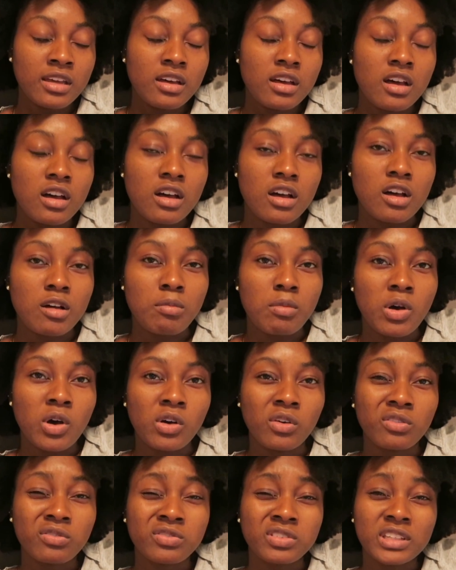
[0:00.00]
Um,
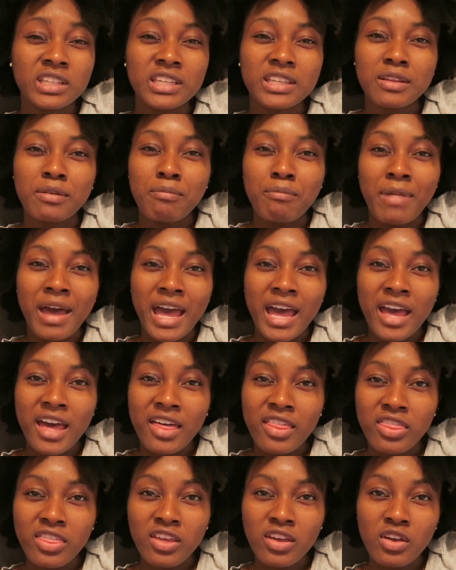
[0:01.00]
hopefully the
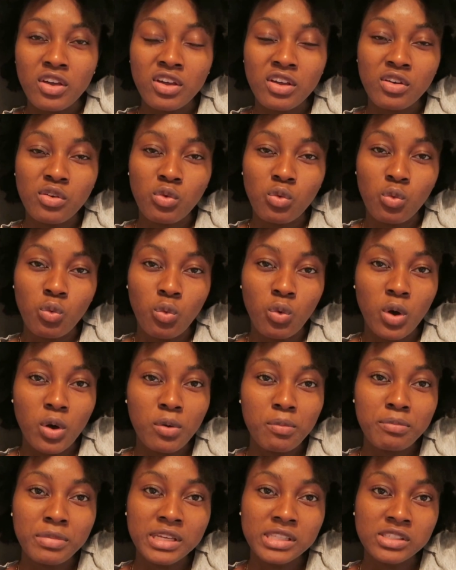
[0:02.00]
math
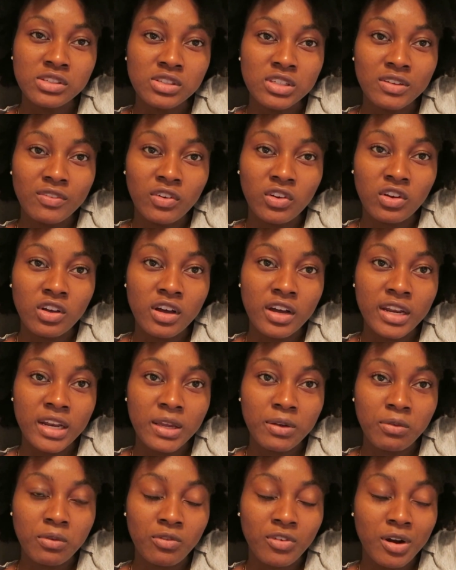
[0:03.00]
won't be too difficult on
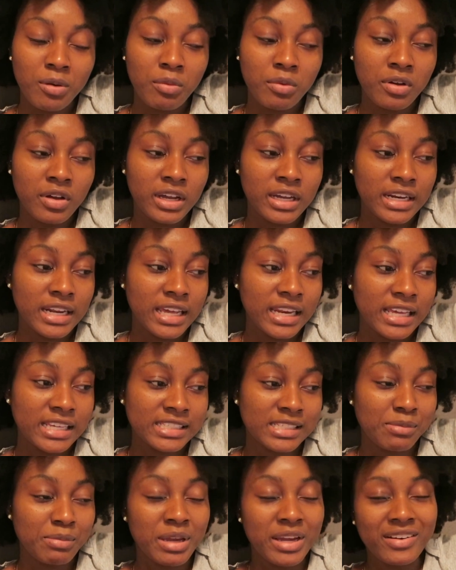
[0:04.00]
it for
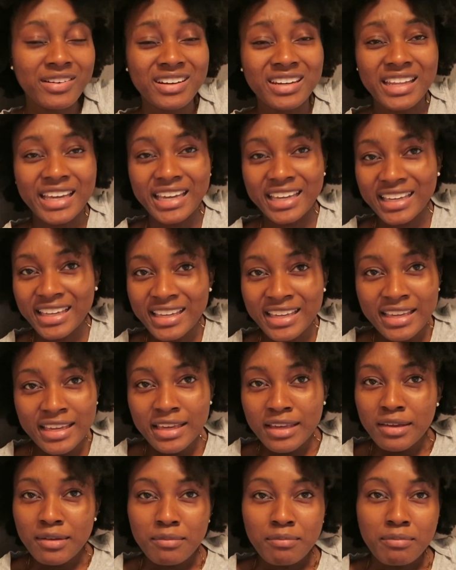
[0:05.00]
pharmacokinetics. I'm hearing like
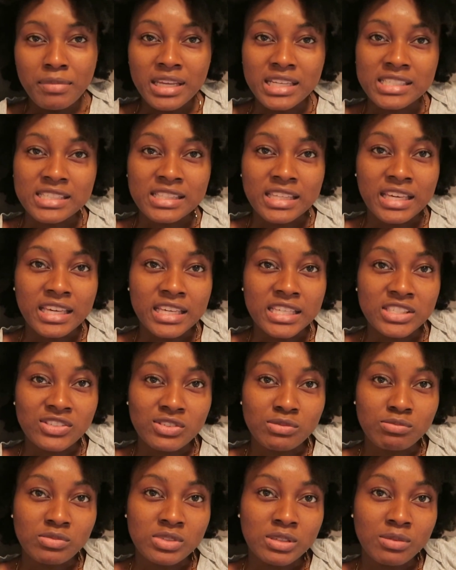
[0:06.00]
mixed things
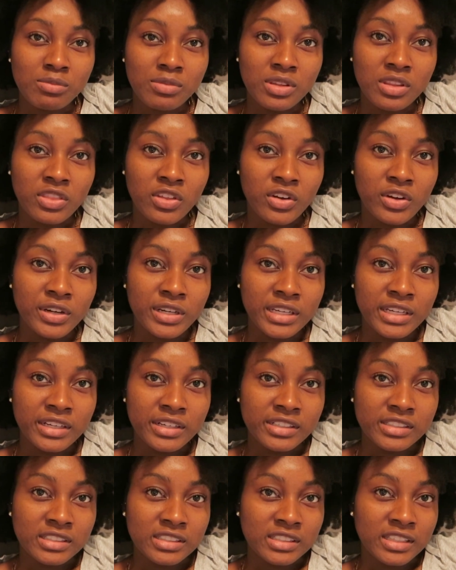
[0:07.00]
from some of the third
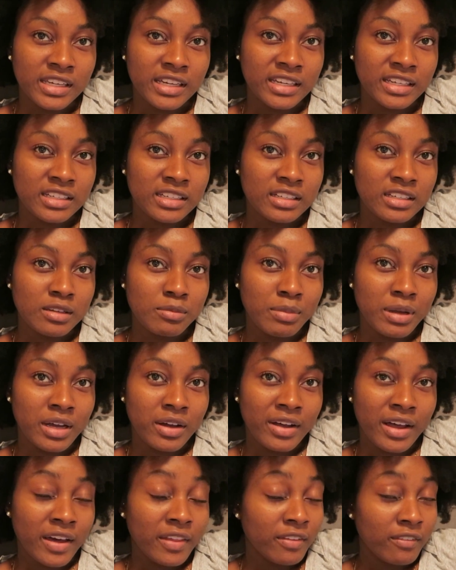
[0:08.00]
years, like
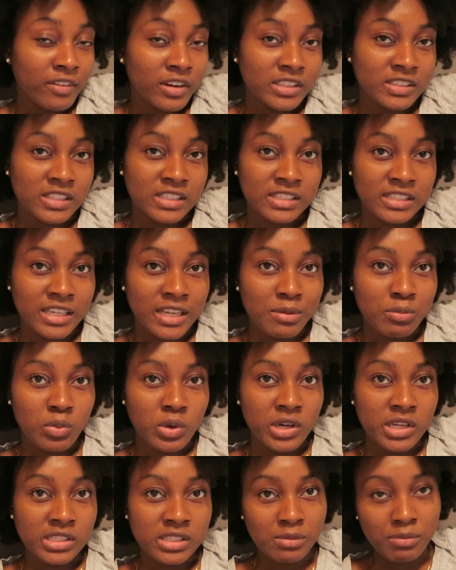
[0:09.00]
about how the first exam
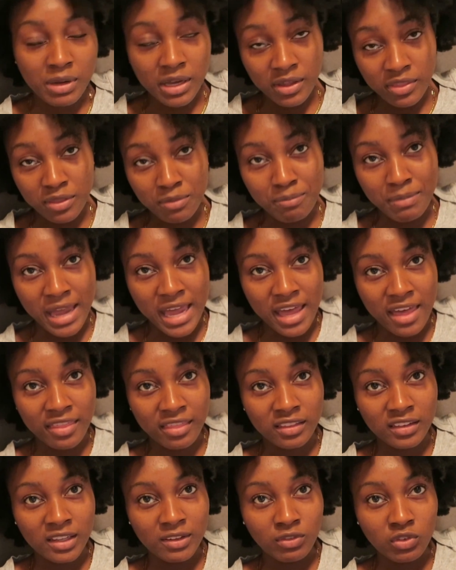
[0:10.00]
was about the
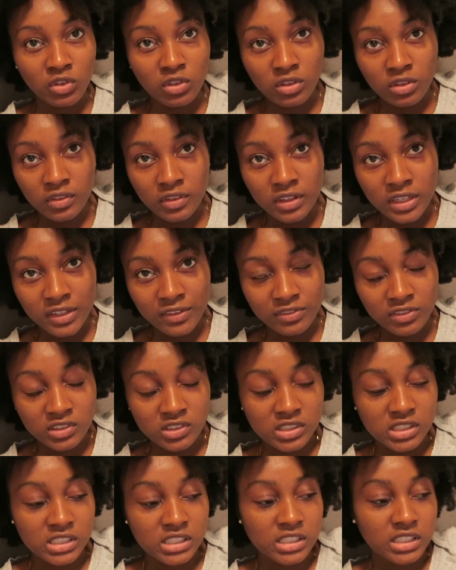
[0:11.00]
math level, the
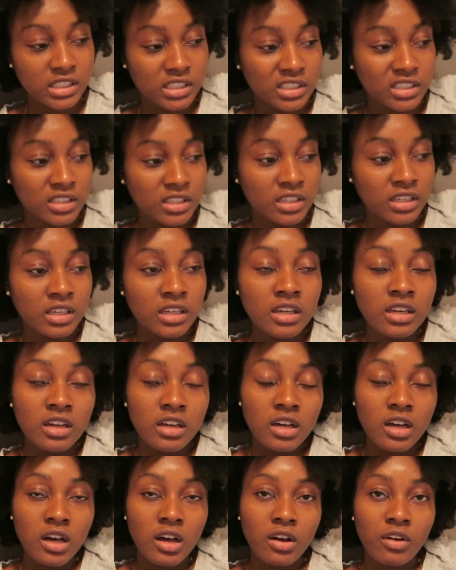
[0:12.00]
difficulty
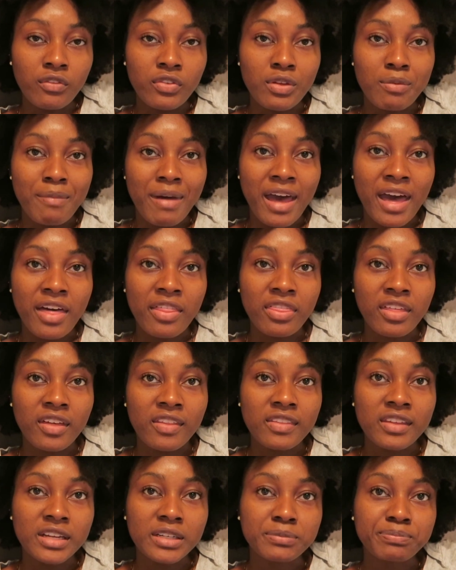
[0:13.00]
of the math
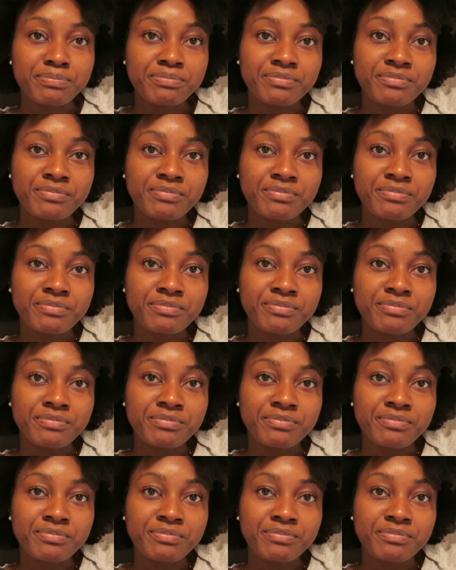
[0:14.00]
on there